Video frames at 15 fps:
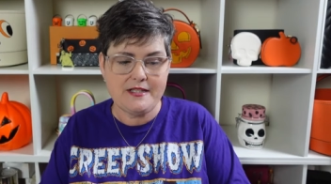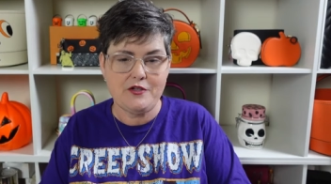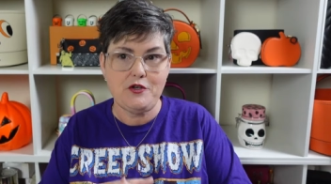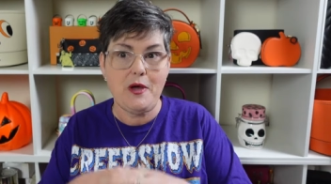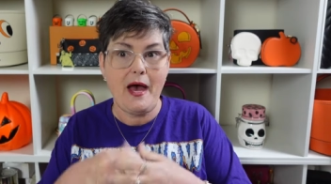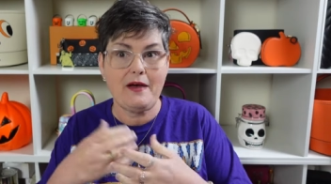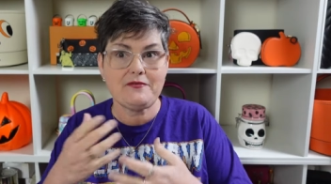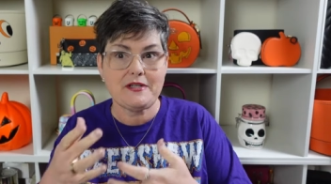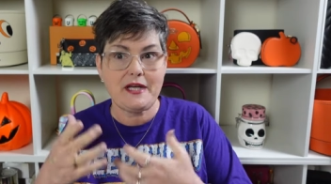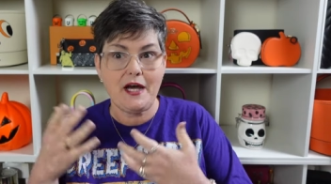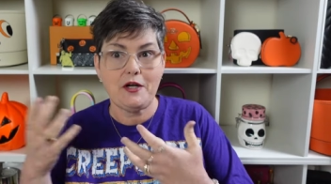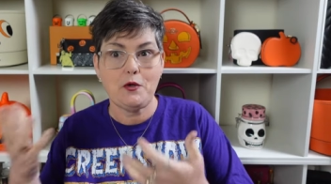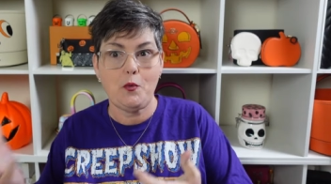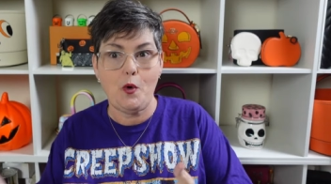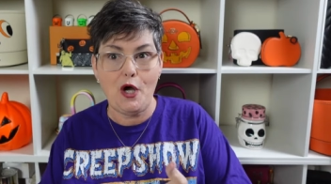So you have to
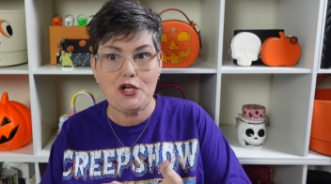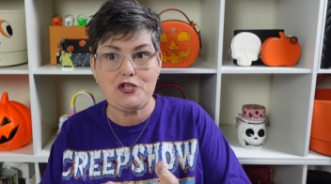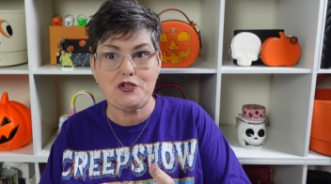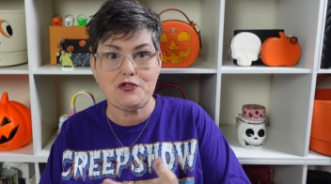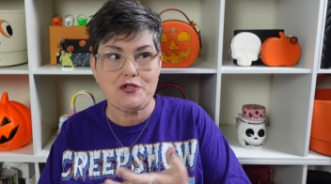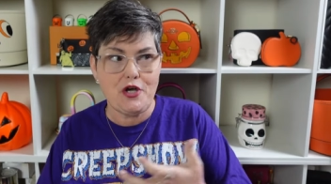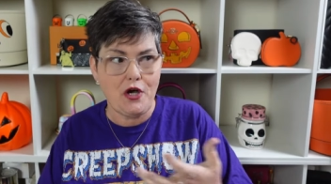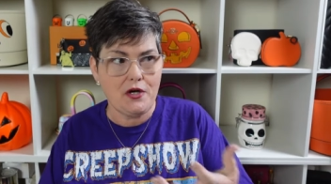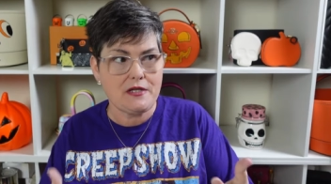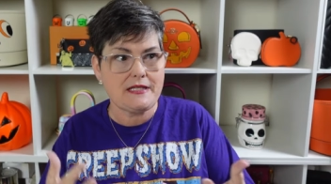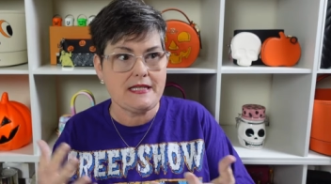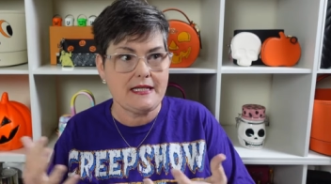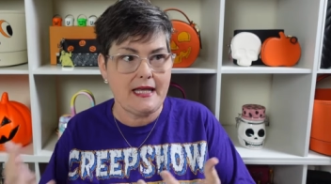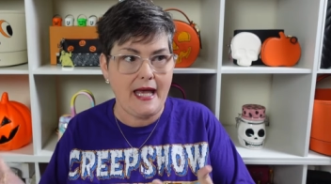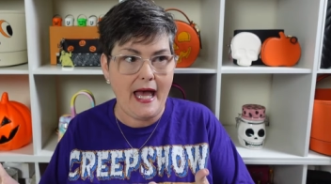kind of watch your dogs
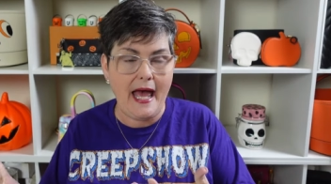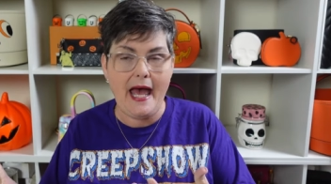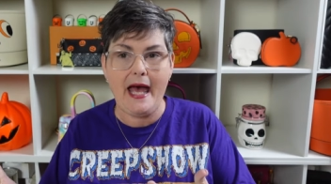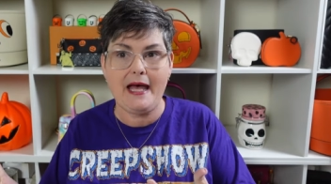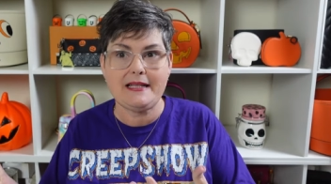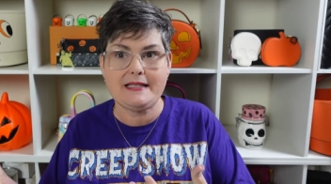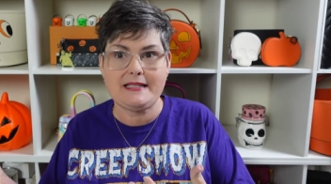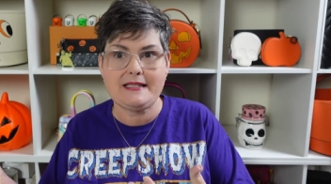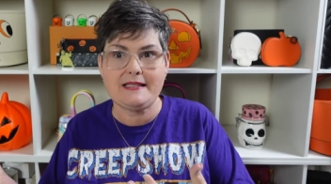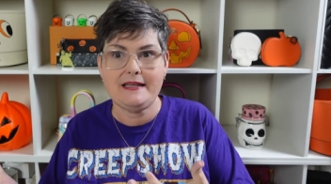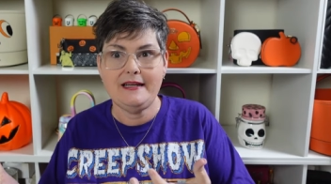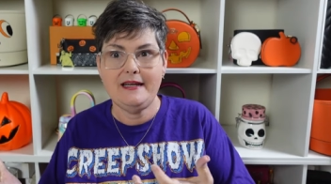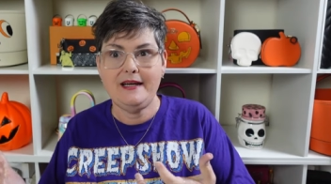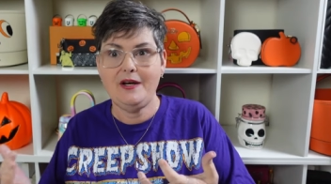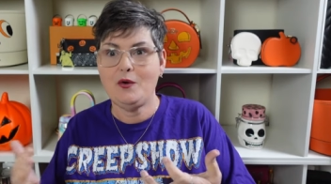and cats
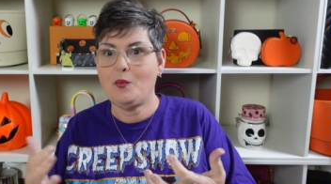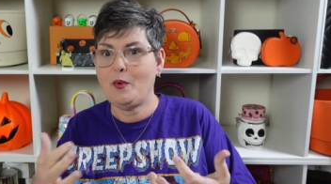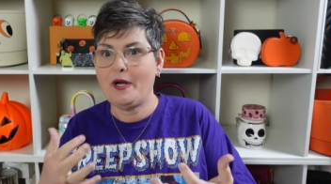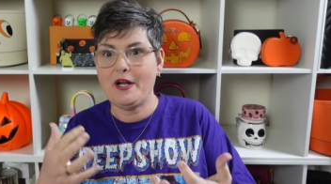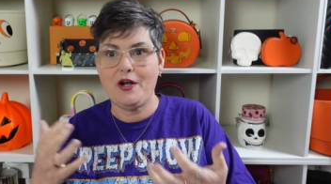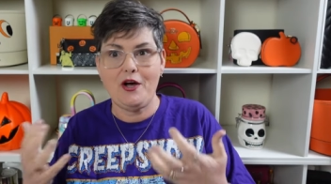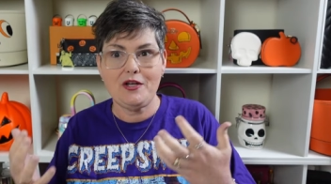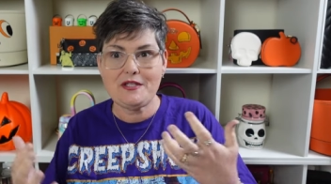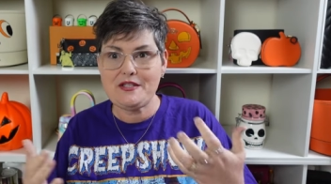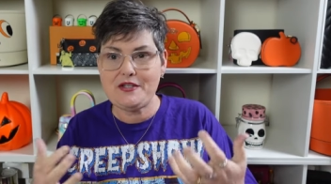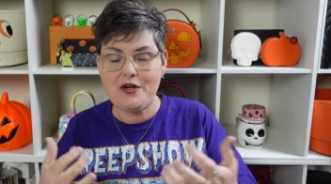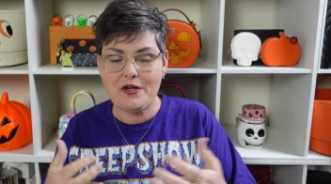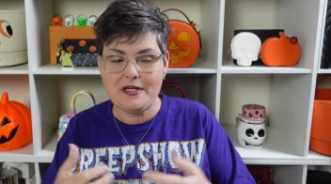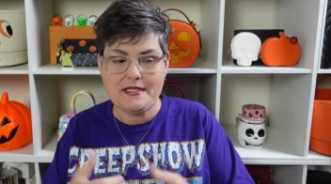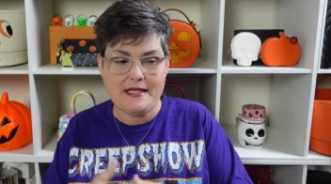when it all
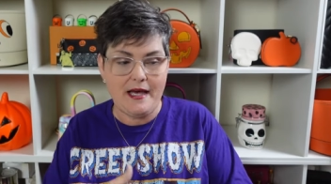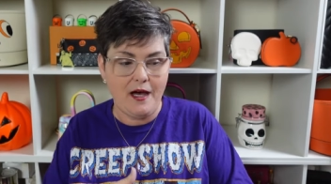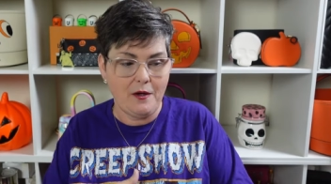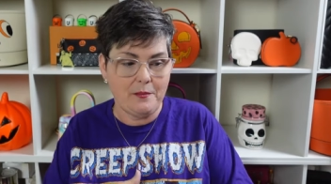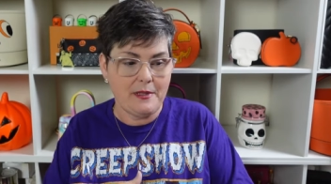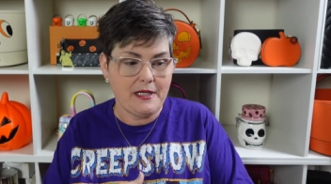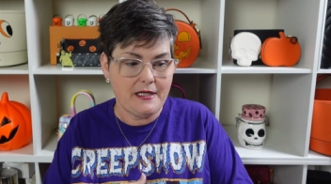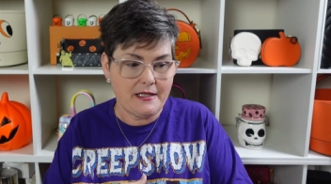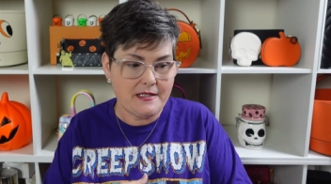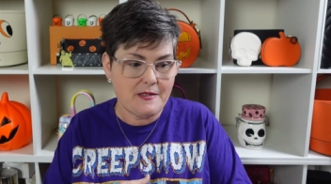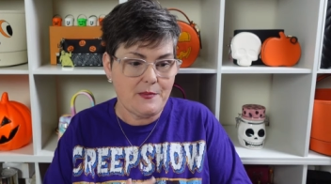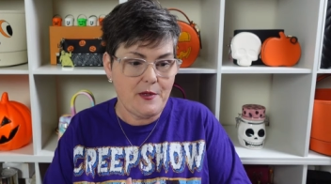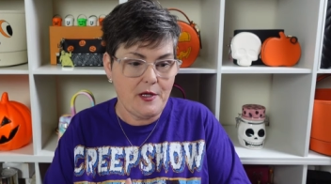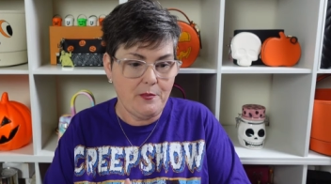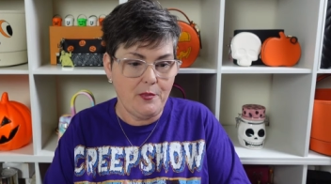starts out, because
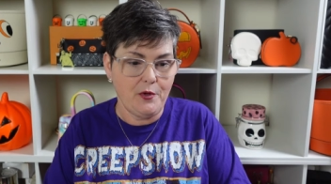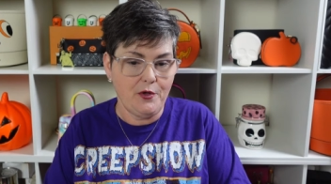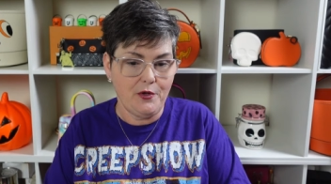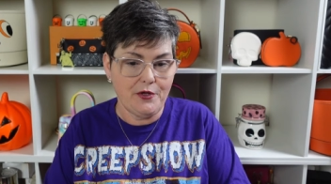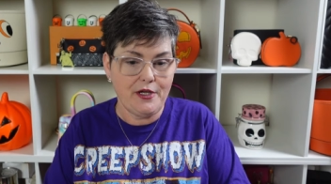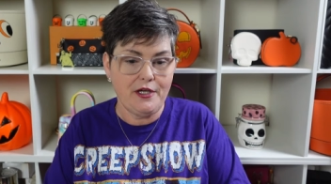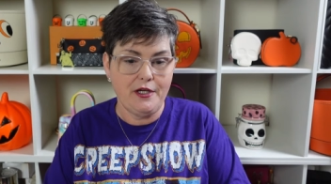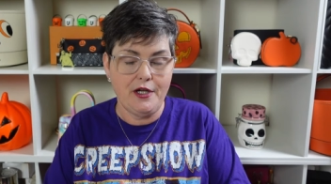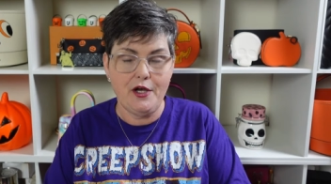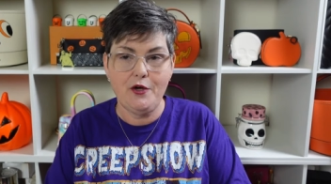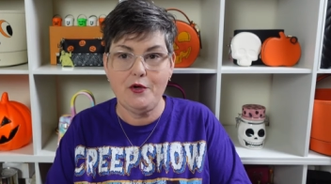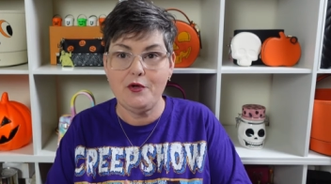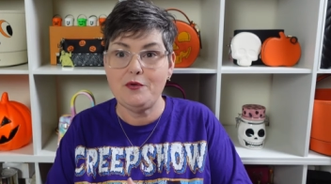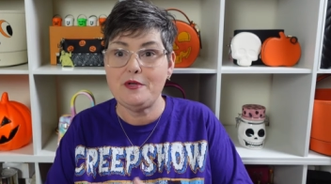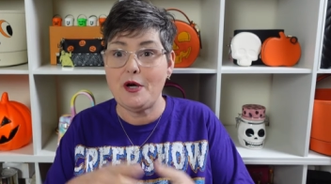people, you know,
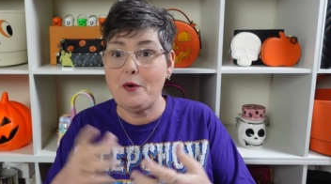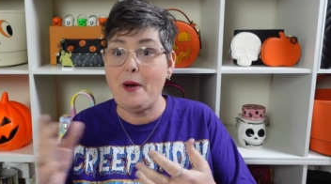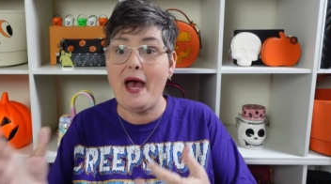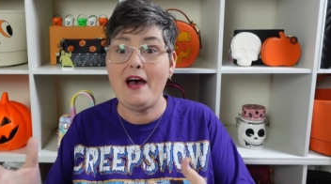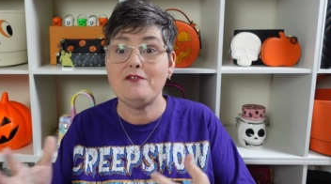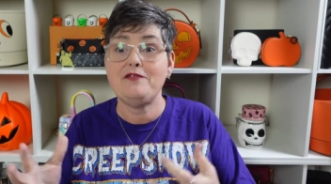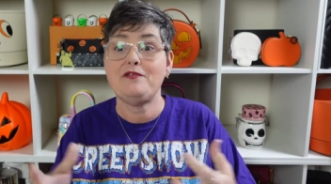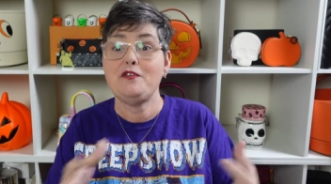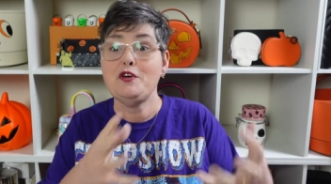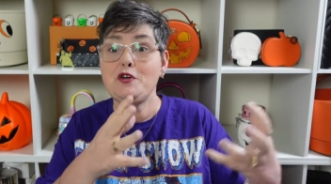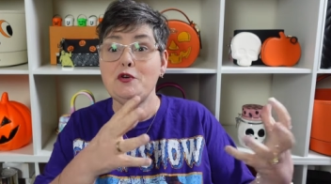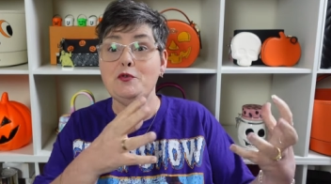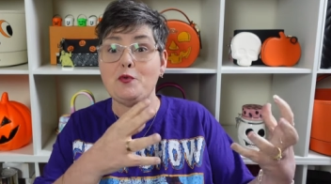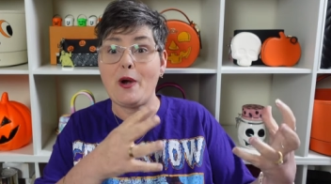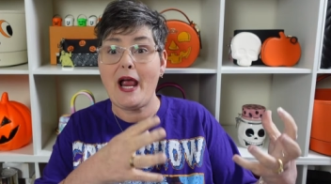who don't have
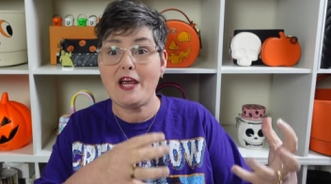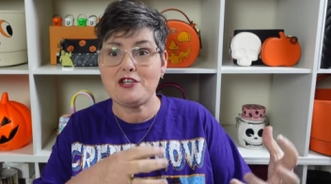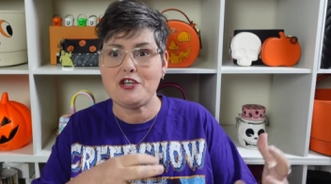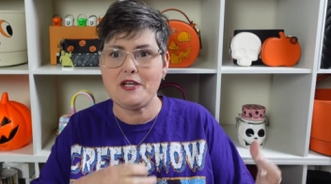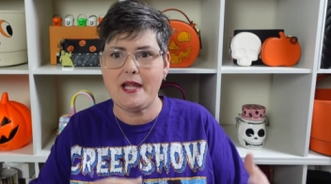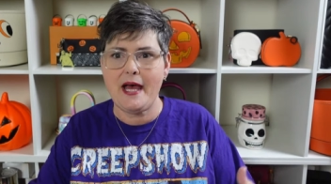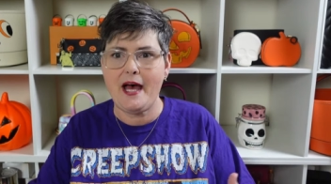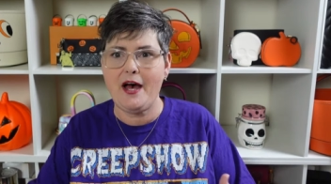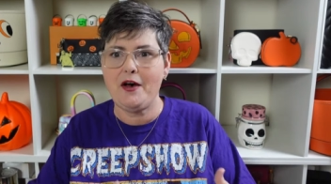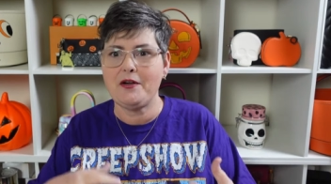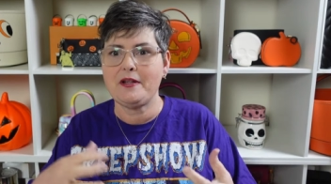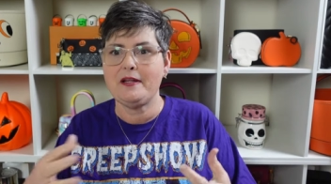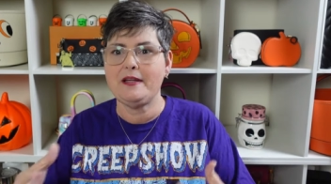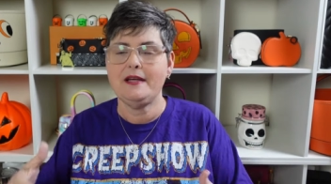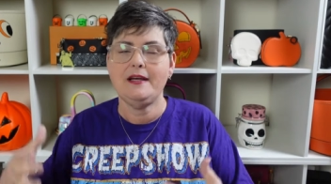food rationed out,
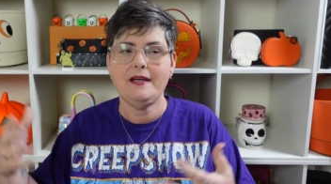and,